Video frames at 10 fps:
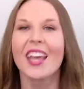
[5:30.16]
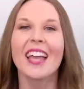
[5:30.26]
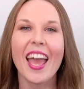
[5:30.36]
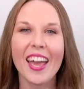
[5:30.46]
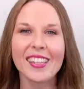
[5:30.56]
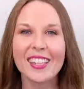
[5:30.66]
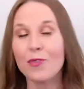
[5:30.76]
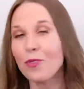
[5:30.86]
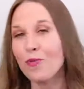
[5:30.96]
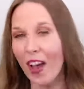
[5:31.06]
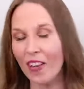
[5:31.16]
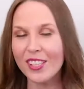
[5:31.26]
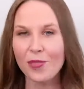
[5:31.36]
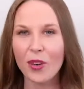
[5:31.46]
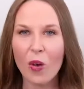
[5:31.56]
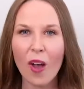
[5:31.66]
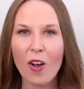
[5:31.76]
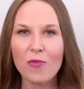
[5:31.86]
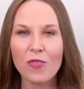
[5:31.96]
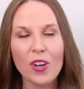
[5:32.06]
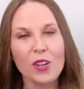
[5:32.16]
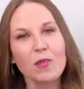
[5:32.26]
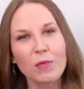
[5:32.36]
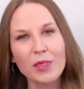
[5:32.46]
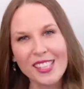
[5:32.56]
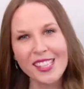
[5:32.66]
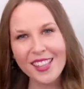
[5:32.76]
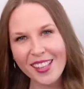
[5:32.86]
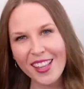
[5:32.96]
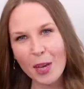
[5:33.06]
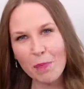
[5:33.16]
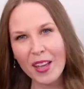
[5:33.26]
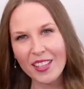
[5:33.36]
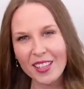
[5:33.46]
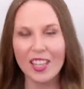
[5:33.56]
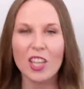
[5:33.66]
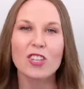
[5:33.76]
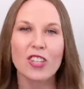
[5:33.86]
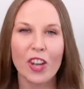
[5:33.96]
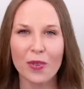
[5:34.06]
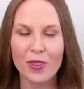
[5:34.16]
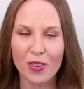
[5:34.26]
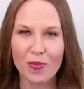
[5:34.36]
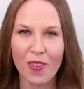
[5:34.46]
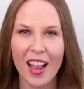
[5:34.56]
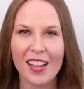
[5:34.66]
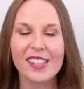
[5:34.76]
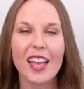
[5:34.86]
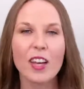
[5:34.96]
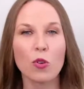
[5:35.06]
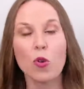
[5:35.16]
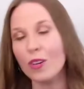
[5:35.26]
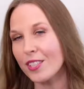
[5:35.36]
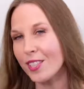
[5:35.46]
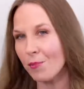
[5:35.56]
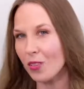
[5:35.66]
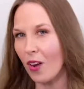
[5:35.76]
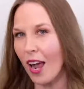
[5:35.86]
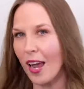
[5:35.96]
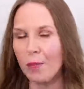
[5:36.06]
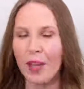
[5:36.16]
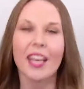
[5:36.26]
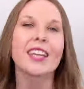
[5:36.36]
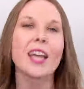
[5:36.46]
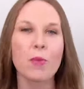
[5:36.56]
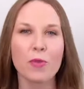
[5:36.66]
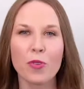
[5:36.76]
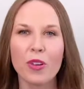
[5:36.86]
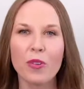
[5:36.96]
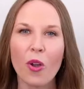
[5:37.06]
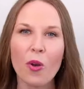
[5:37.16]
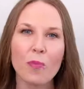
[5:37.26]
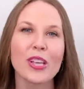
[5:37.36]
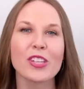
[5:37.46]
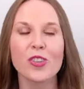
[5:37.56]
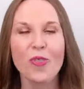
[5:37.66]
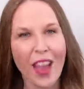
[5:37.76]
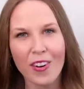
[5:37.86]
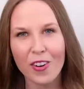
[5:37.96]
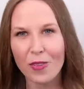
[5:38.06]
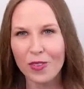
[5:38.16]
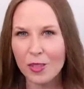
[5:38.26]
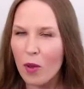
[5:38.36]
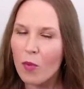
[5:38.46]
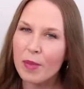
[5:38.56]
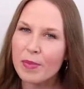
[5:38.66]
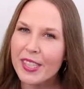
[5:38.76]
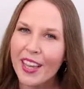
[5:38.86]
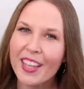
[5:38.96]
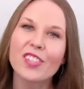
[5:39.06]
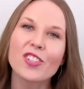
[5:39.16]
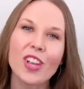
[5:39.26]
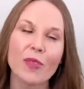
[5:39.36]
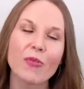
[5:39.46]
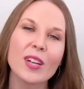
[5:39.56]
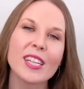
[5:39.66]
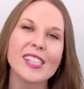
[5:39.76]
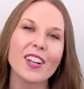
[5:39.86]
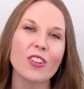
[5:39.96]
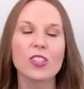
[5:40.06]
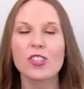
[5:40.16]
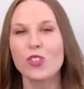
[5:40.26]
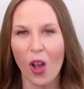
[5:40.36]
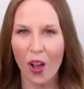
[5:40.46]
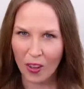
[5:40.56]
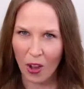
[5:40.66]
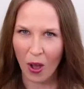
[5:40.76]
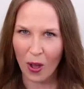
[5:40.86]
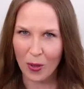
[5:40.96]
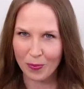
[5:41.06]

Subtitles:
And if you found this video helpful, please hit the like button, share it with your friends, and of course subscribe. Now before you go, make sure you head on over to my website, j4isenglish.com,